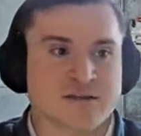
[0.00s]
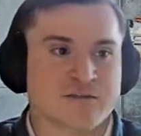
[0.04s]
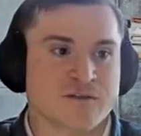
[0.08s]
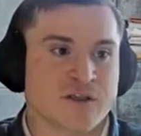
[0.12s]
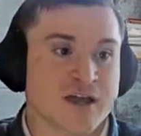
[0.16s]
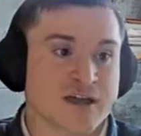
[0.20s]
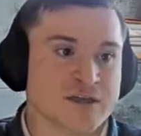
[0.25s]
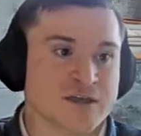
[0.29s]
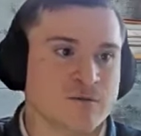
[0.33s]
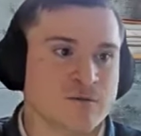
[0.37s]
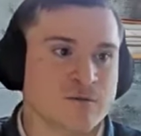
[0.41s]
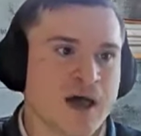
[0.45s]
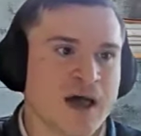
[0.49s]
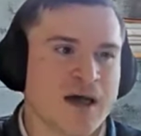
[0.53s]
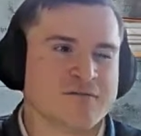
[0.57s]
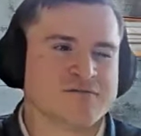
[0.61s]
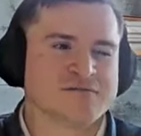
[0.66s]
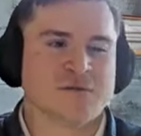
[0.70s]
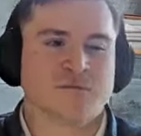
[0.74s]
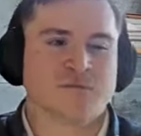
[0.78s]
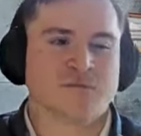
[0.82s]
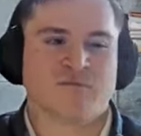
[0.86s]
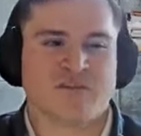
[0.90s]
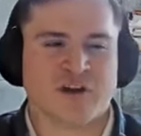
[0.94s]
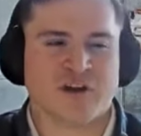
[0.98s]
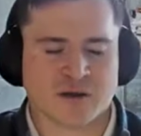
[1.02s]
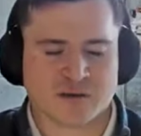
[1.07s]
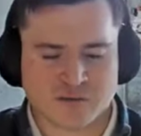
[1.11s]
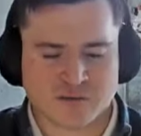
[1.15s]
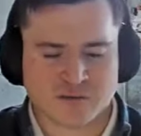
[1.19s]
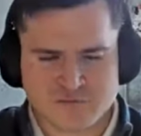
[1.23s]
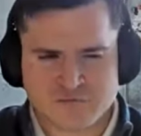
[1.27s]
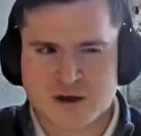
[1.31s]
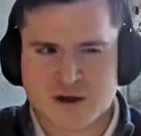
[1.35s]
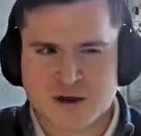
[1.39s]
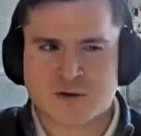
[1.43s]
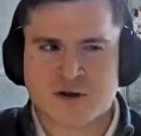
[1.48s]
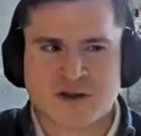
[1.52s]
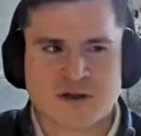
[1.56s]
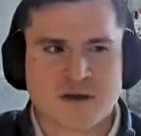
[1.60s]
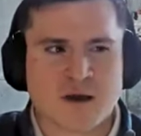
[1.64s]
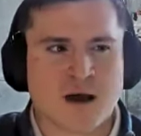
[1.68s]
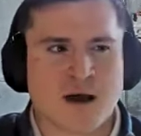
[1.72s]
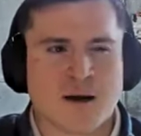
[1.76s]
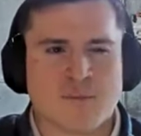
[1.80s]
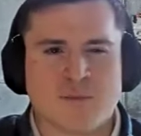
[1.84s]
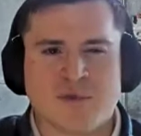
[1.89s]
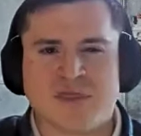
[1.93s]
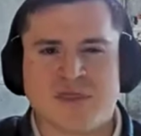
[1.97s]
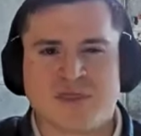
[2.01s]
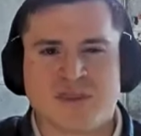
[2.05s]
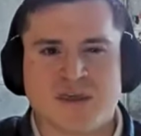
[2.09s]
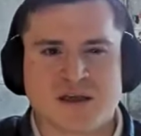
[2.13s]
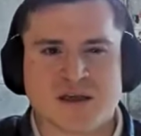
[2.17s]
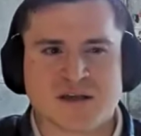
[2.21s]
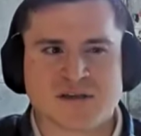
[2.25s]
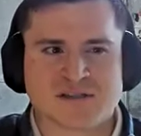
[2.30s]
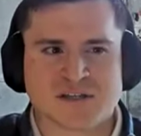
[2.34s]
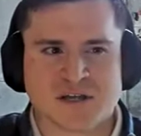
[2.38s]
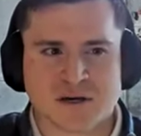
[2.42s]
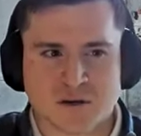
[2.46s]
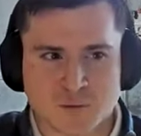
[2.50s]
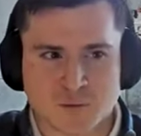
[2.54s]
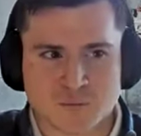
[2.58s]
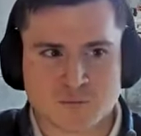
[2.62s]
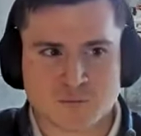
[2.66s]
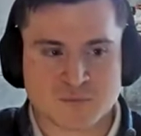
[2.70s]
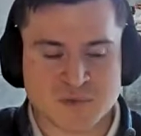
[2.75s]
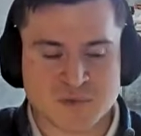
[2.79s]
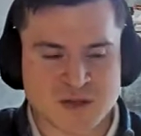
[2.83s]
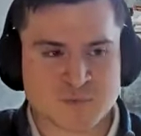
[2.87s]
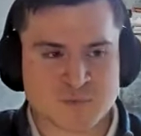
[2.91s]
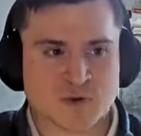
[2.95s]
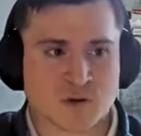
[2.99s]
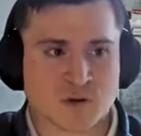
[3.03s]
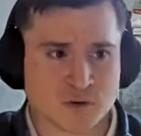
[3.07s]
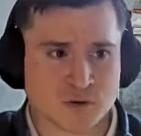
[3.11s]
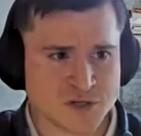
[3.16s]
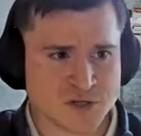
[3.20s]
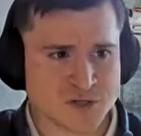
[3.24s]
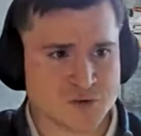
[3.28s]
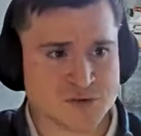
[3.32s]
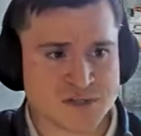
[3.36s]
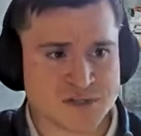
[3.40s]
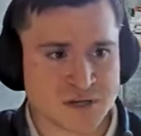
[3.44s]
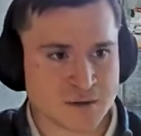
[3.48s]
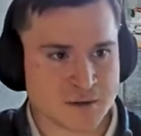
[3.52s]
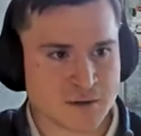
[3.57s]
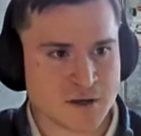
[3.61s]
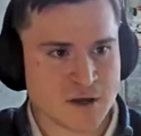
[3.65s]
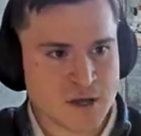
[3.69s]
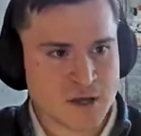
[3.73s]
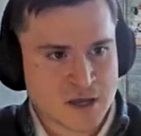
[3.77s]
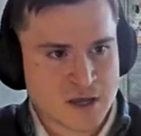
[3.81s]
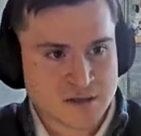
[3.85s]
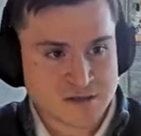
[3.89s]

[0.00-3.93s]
and like you have some very common things that are people are using